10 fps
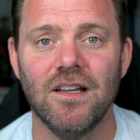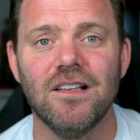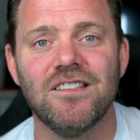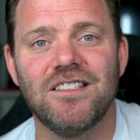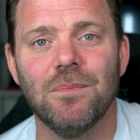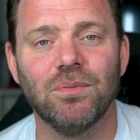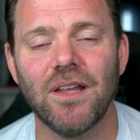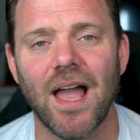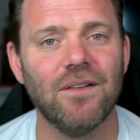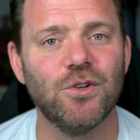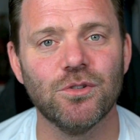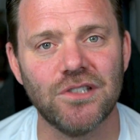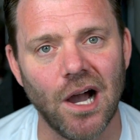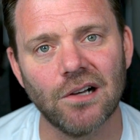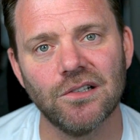simply have your
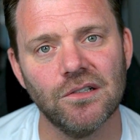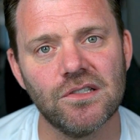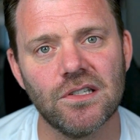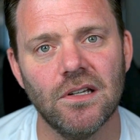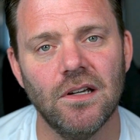doctors